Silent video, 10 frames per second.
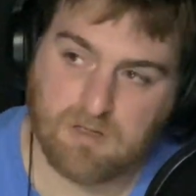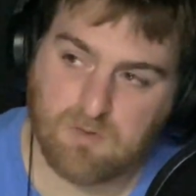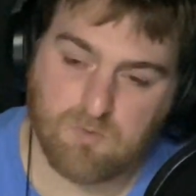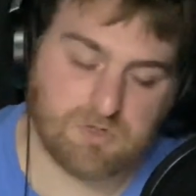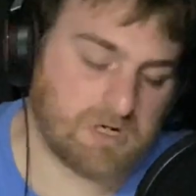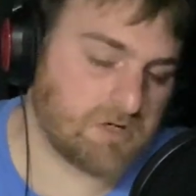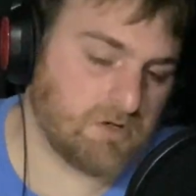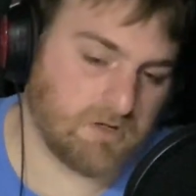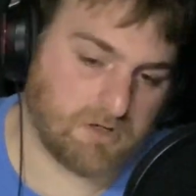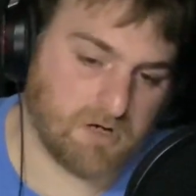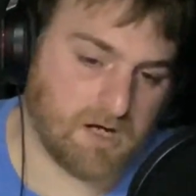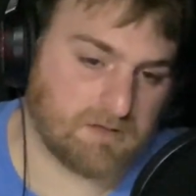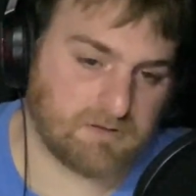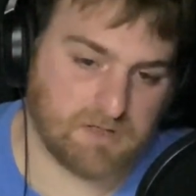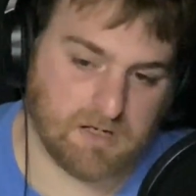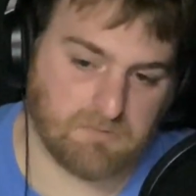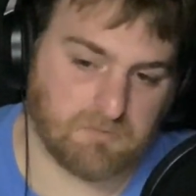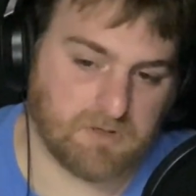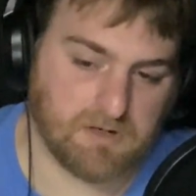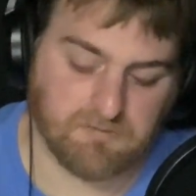which I could have got cut,
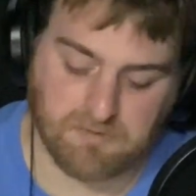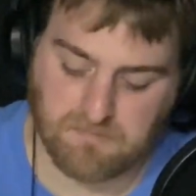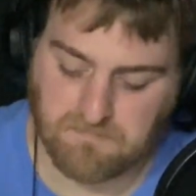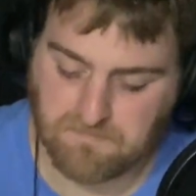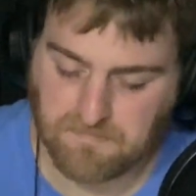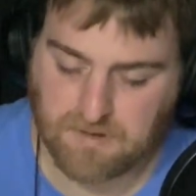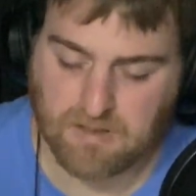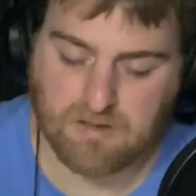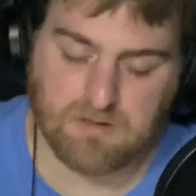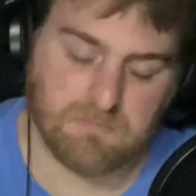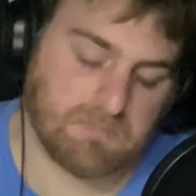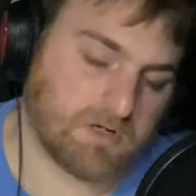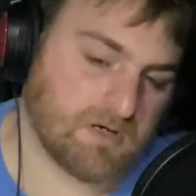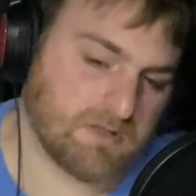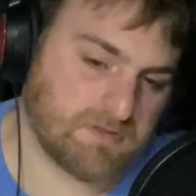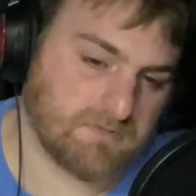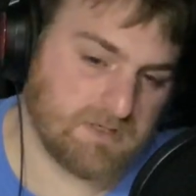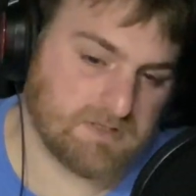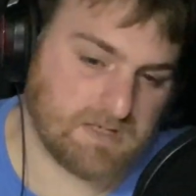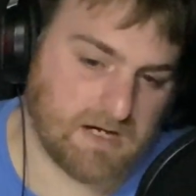whatever. I got
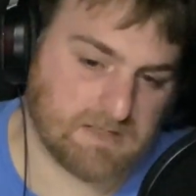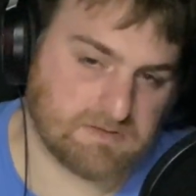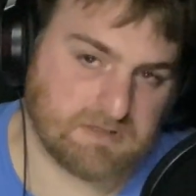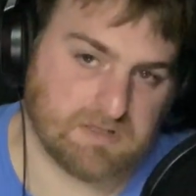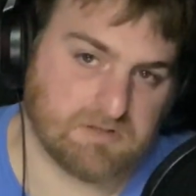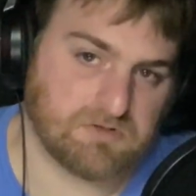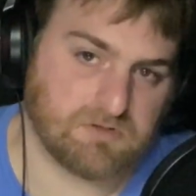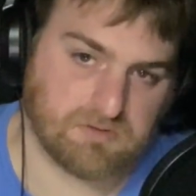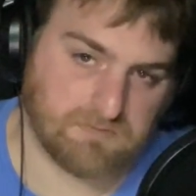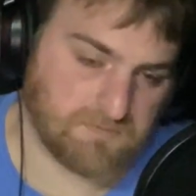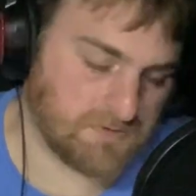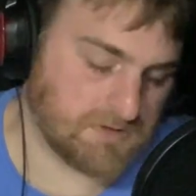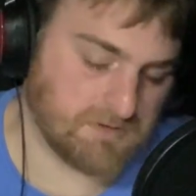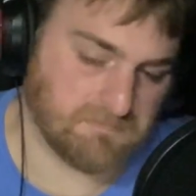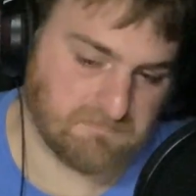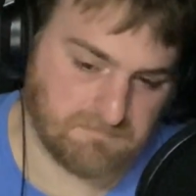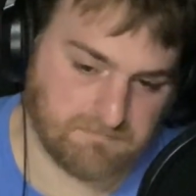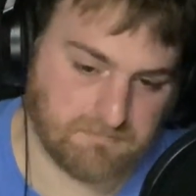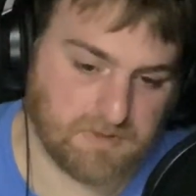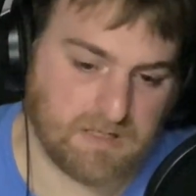3 side skins just for the
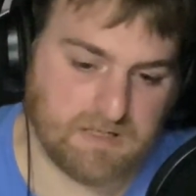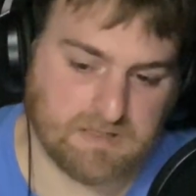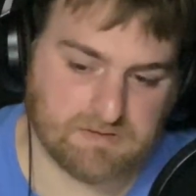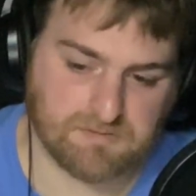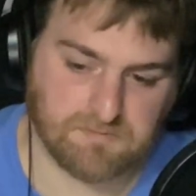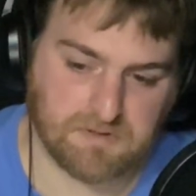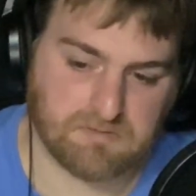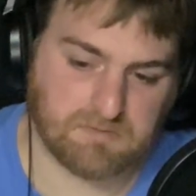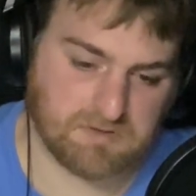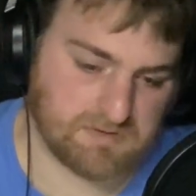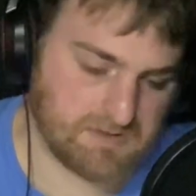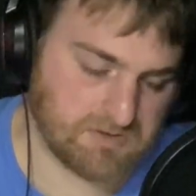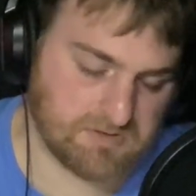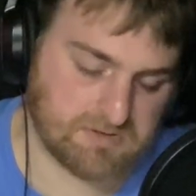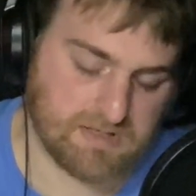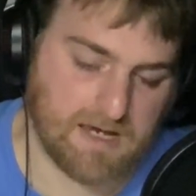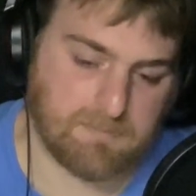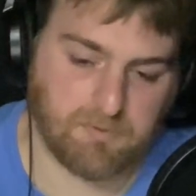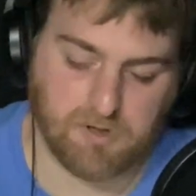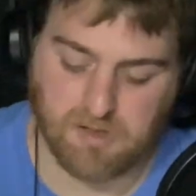ease of it, because they just
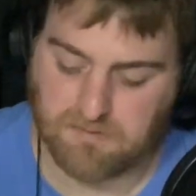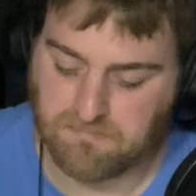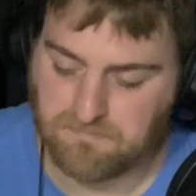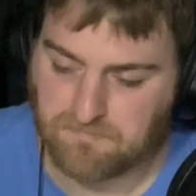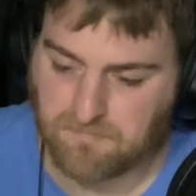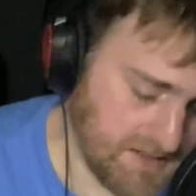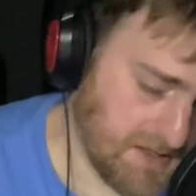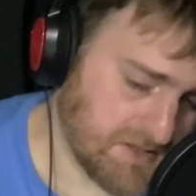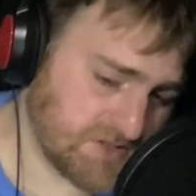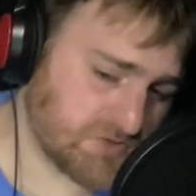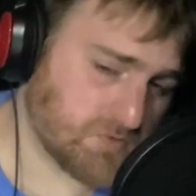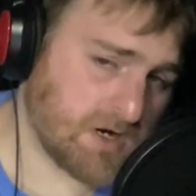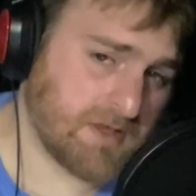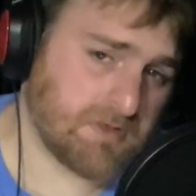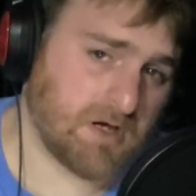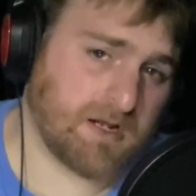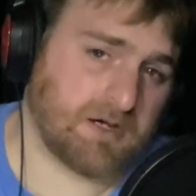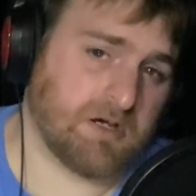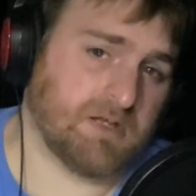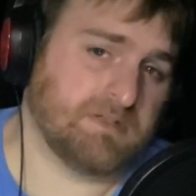slap on. Now this is where I thought I
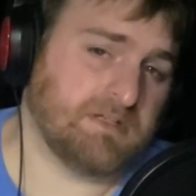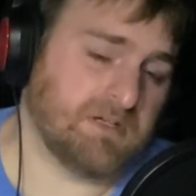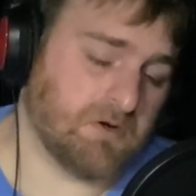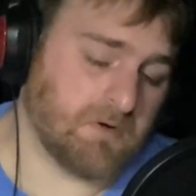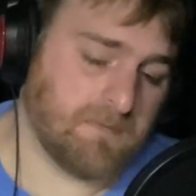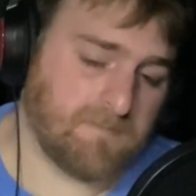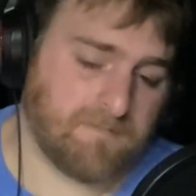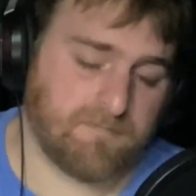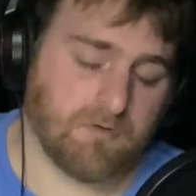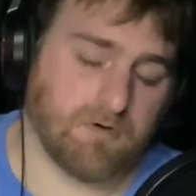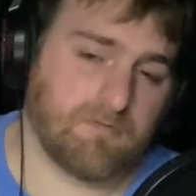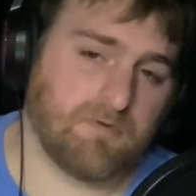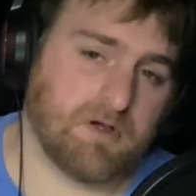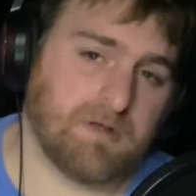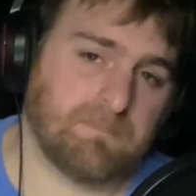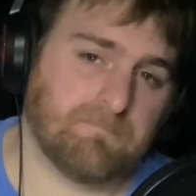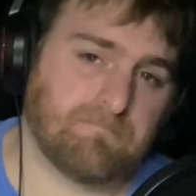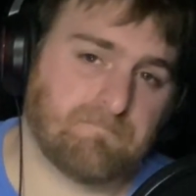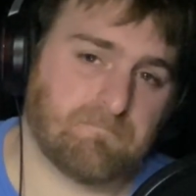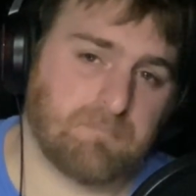got a deal. 4-foot
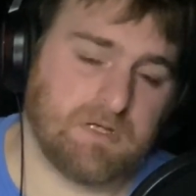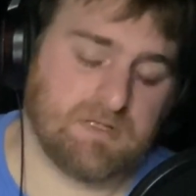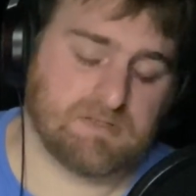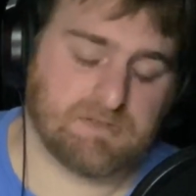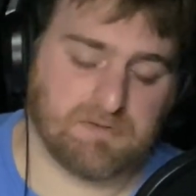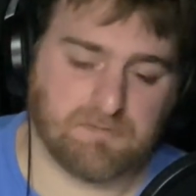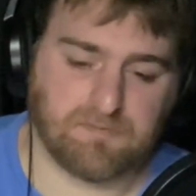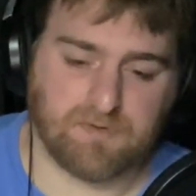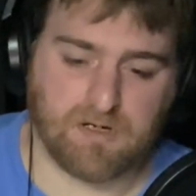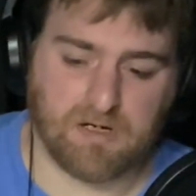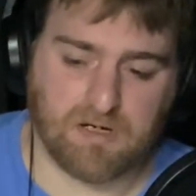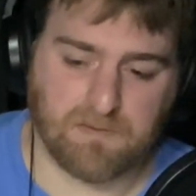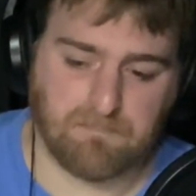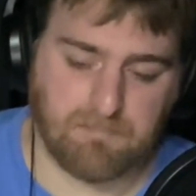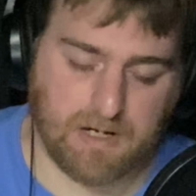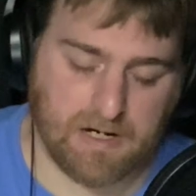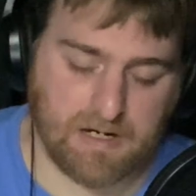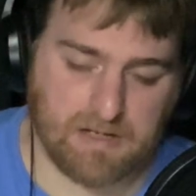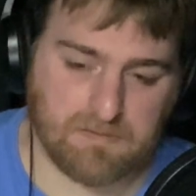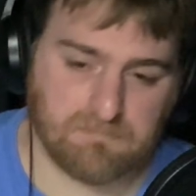piece of
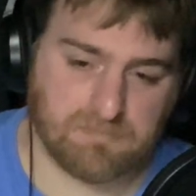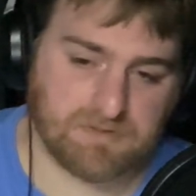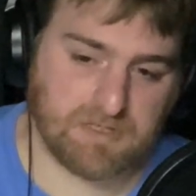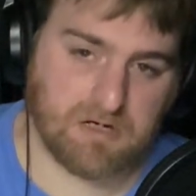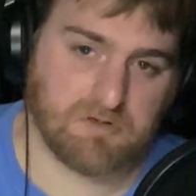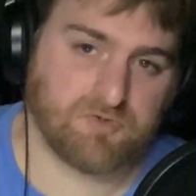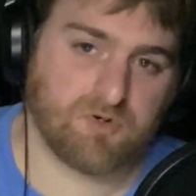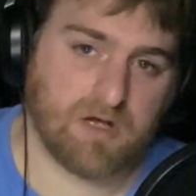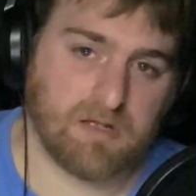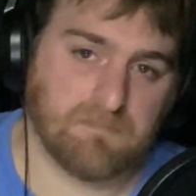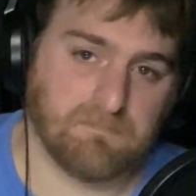pine stair tread